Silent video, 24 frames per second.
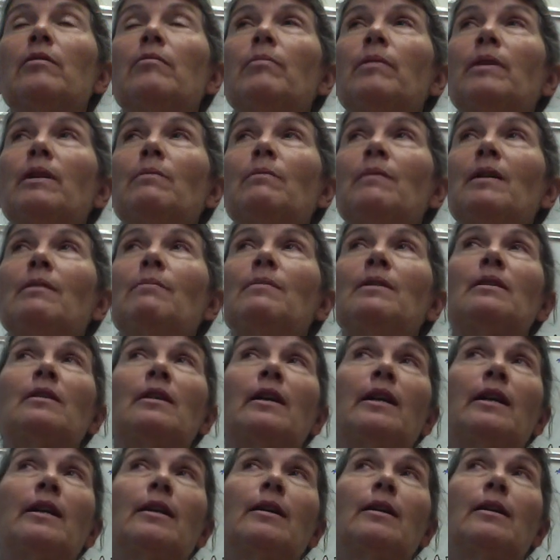have been maybe
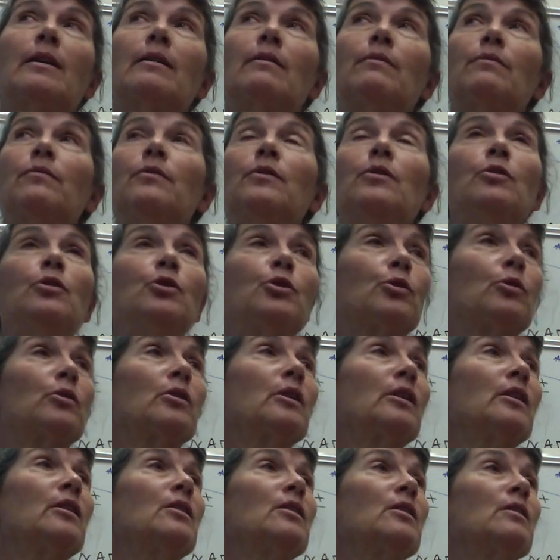like a food
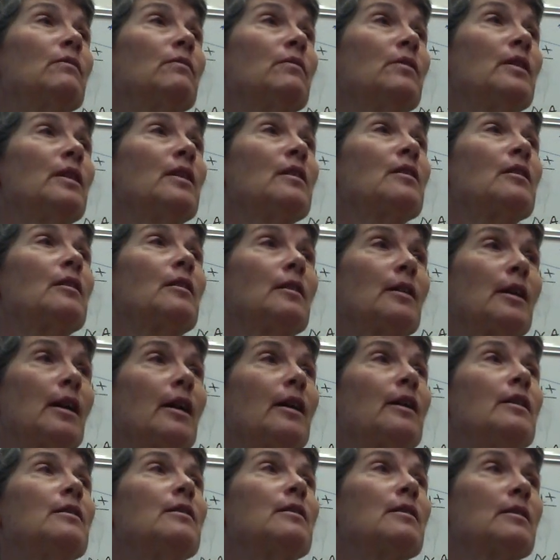shortage for these little
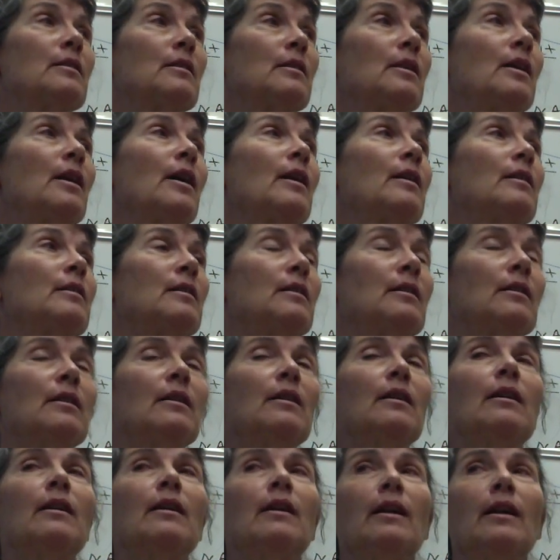guys? Yeah.
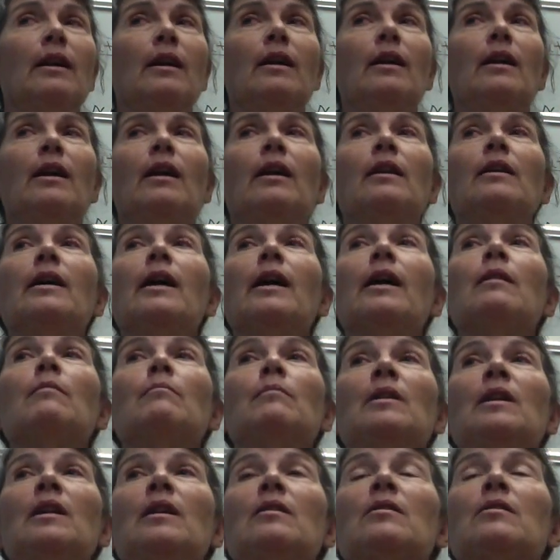And that
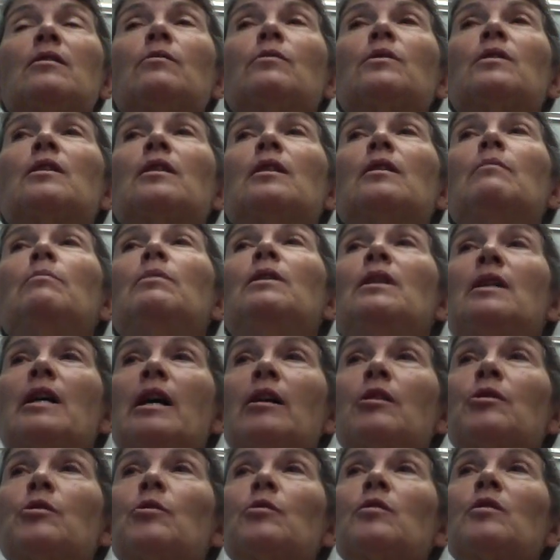means there was going to be
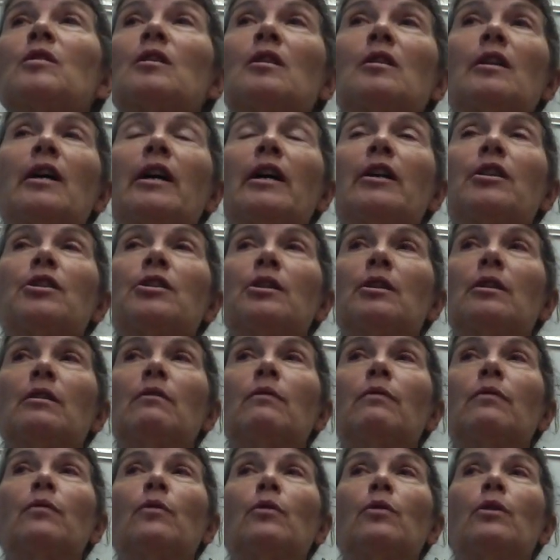natural selection
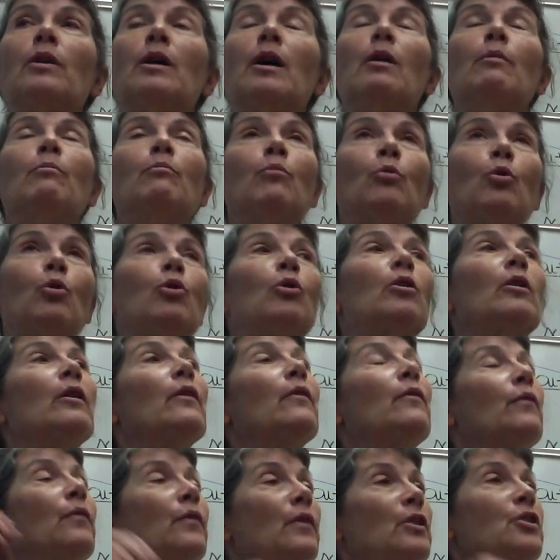for a more
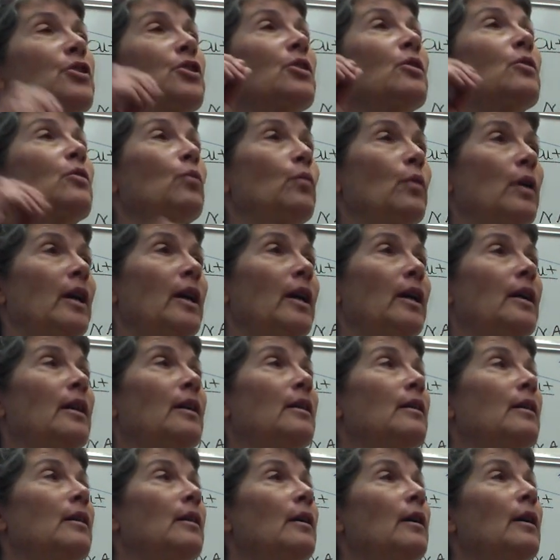efficient way
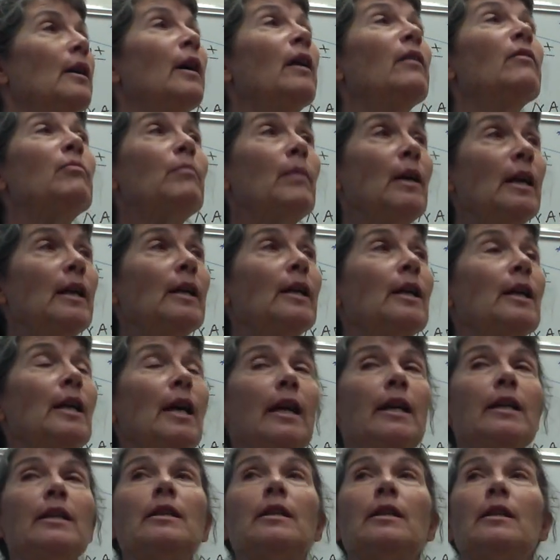of making
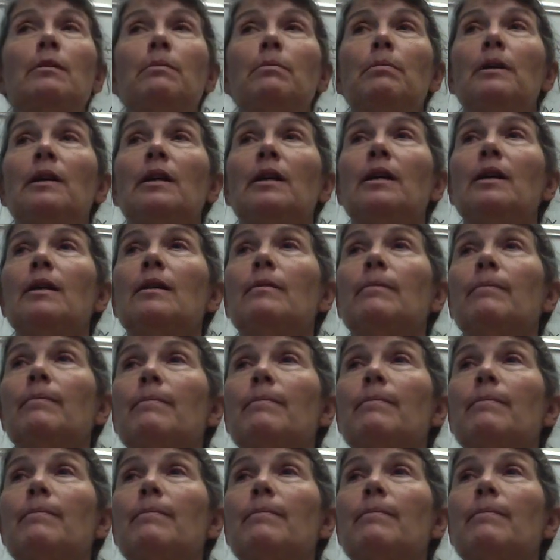ATP